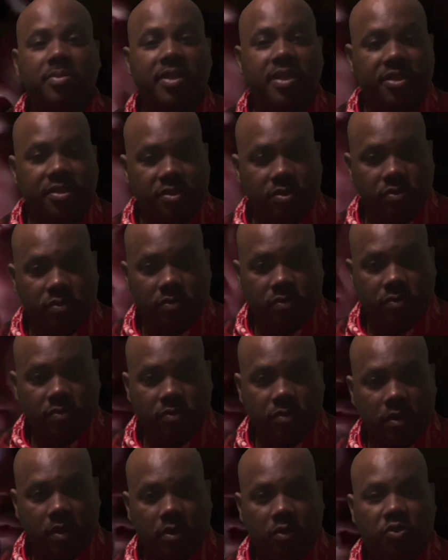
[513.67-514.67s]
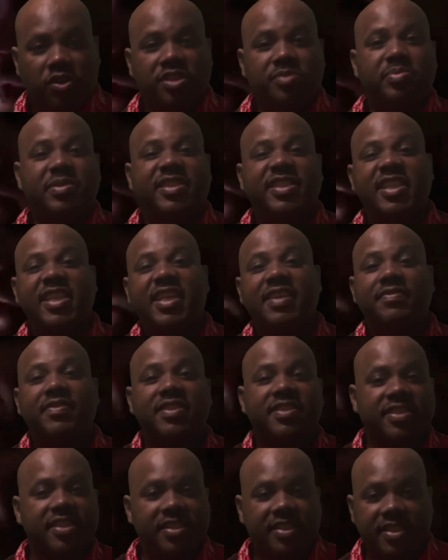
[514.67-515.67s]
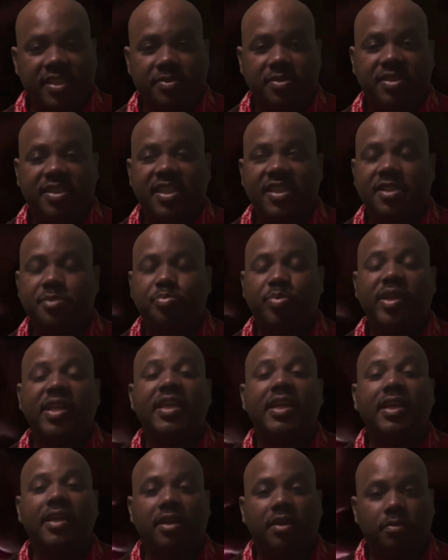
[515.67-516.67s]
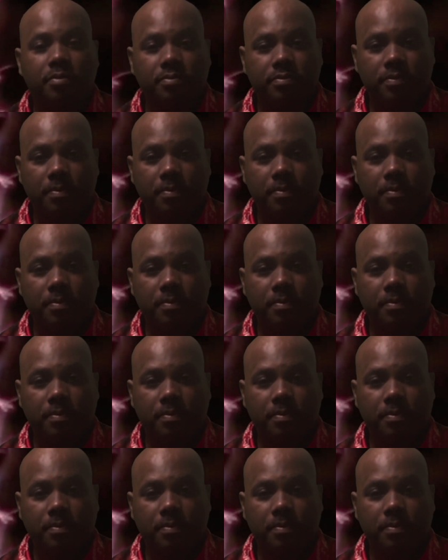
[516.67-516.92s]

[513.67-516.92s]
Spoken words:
get you. Christmas Eve at 6 p.m.